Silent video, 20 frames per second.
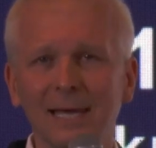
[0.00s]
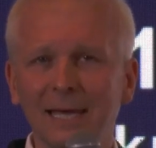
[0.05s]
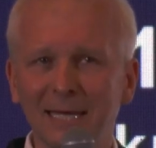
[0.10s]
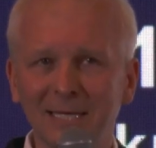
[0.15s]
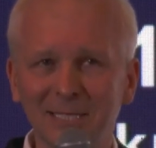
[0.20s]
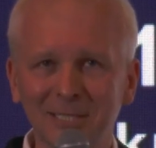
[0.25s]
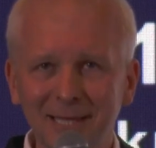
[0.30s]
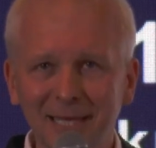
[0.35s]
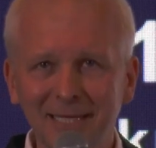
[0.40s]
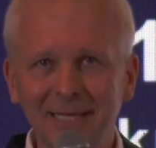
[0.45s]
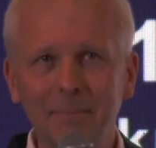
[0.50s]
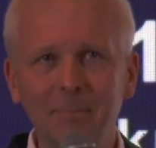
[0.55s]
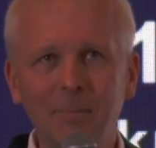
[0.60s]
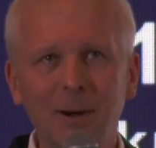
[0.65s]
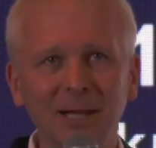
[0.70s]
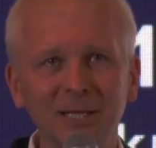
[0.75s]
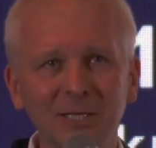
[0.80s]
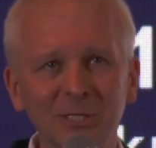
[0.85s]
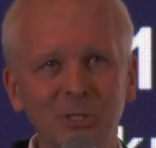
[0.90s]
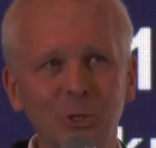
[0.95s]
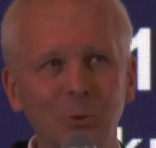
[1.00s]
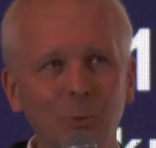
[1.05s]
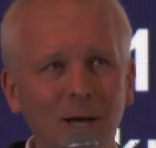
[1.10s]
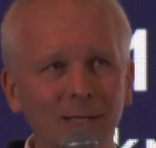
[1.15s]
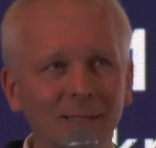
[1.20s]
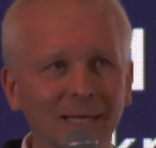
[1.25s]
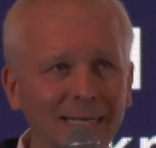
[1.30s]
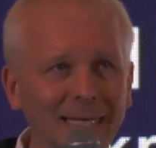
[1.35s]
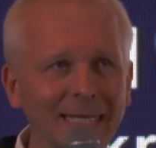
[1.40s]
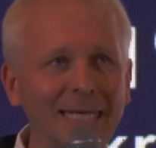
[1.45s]
It's like a policy
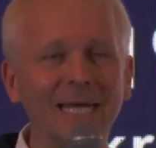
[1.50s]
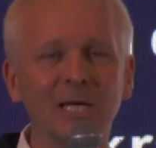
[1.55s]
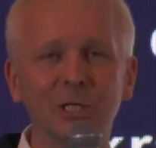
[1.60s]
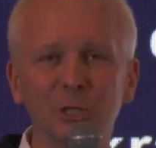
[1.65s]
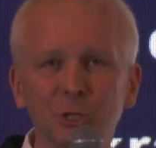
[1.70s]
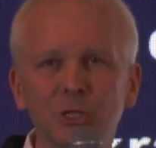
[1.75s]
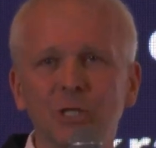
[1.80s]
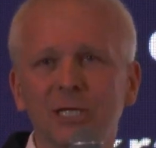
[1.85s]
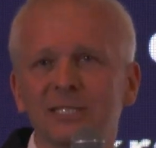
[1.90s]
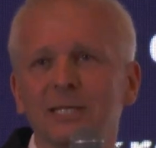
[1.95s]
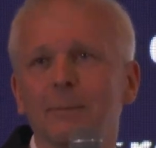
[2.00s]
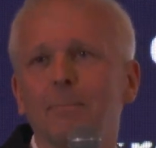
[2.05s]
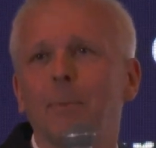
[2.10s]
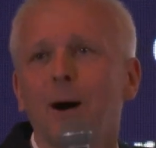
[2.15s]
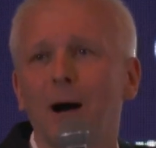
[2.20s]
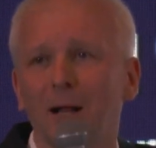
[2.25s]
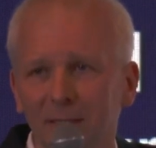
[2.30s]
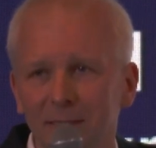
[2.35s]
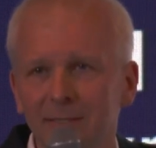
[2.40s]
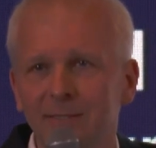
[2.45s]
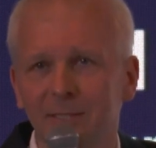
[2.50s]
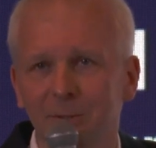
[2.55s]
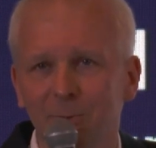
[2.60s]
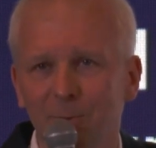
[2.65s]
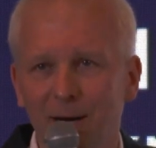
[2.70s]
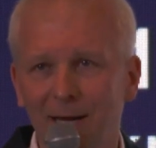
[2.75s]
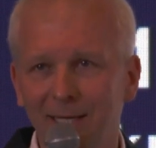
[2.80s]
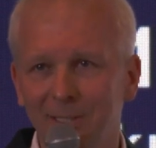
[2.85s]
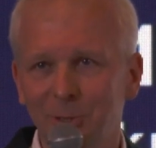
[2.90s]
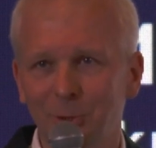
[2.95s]
one, like ESG is a policy,
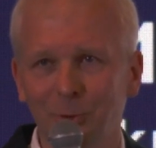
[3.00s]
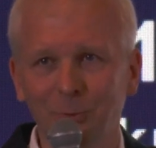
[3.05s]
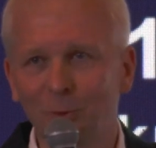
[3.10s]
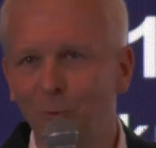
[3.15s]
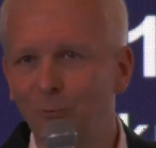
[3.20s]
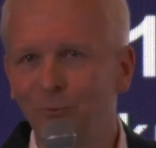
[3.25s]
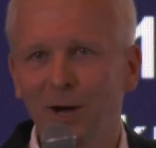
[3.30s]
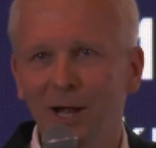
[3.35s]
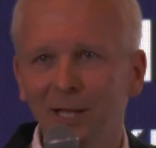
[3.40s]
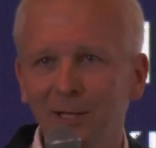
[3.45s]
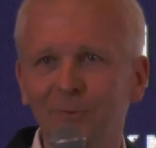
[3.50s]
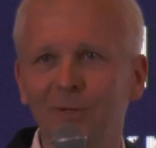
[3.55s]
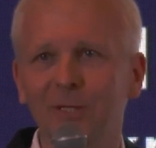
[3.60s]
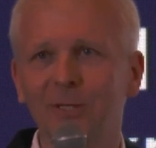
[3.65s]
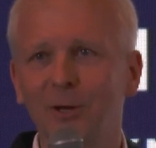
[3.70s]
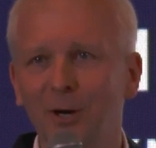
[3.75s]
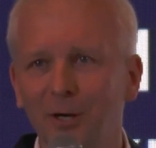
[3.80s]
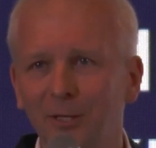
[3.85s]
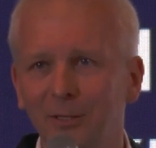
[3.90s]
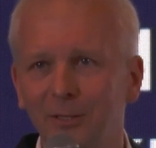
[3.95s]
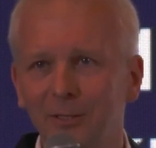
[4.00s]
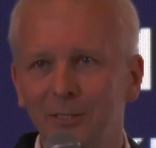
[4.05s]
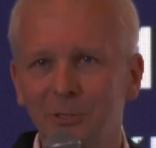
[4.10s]
right? So you follow or not.